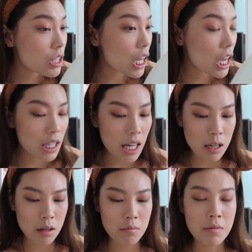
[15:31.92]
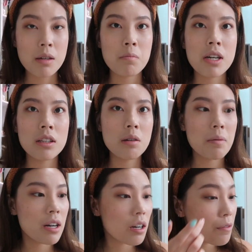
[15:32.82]
did like make me a little
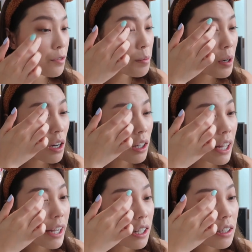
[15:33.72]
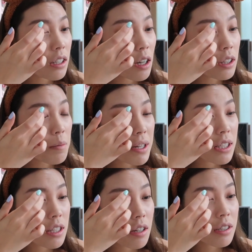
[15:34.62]
bit uncomfortable, like, you know, the
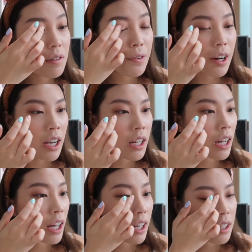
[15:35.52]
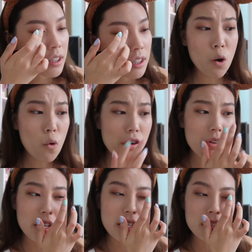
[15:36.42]
buses are different and
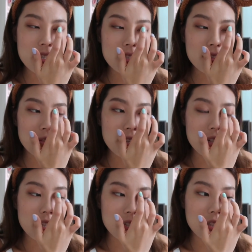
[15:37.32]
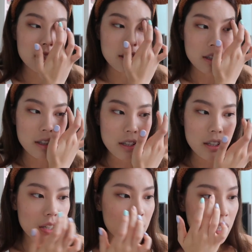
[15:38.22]
ordering is different, and
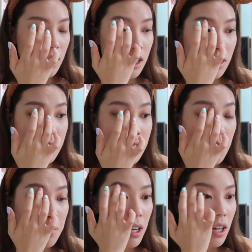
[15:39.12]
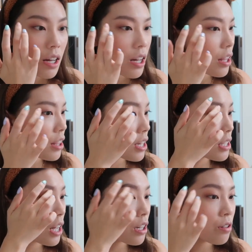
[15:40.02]
you know, some
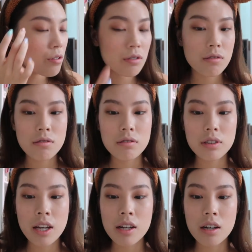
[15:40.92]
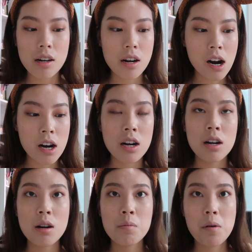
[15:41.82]
things that you do that
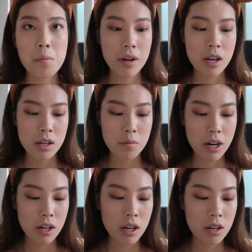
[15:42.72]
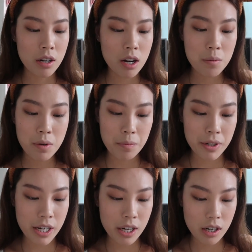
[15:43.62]
are appropriate in America are not
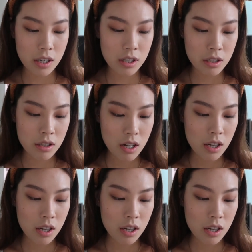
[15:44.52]
appropriate here, and